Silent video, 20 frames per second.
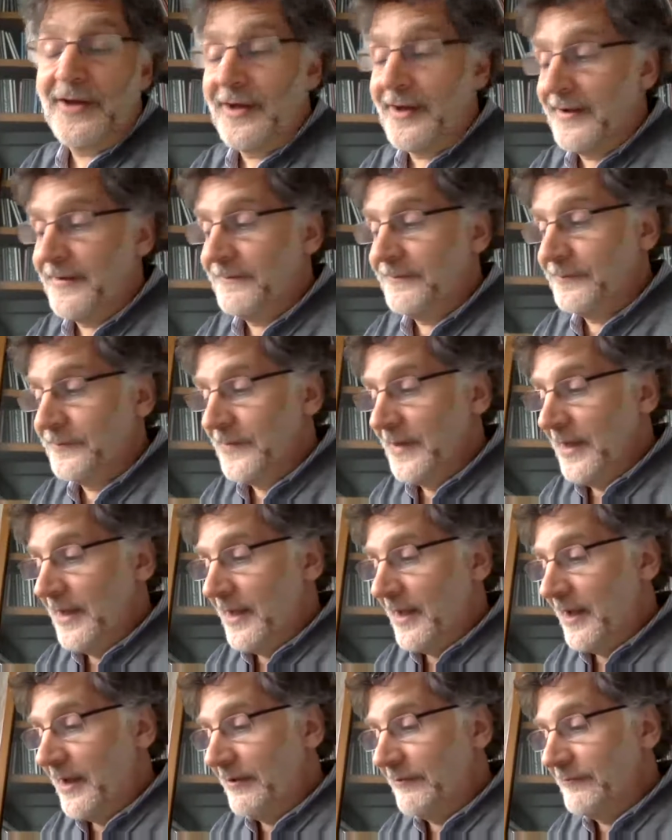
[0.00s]
um,
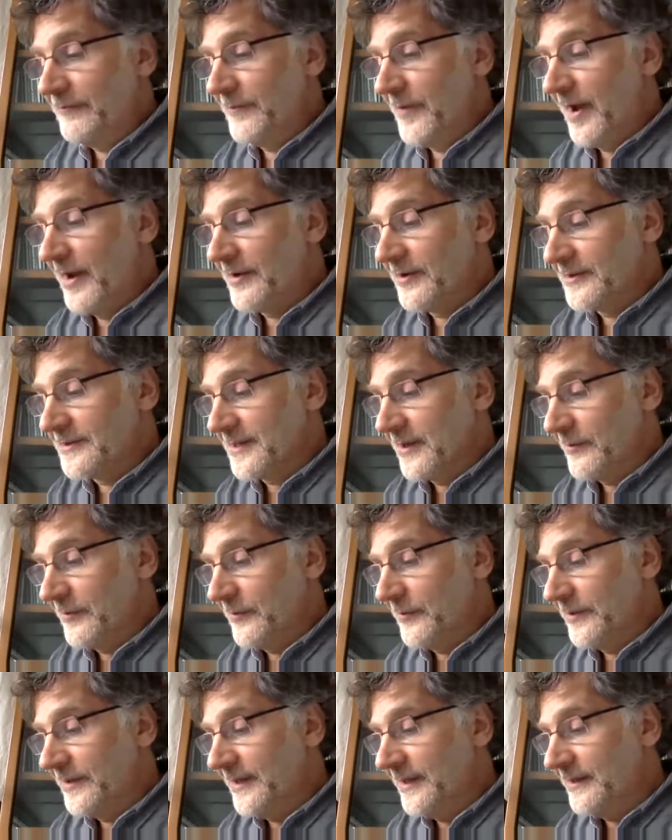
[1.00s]
of models that we
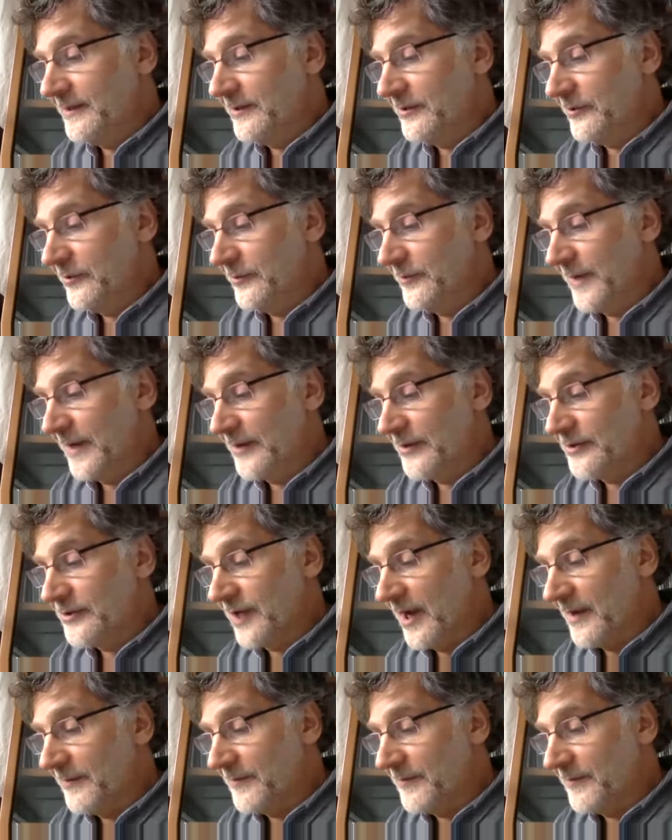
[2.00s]
would need to do a better job.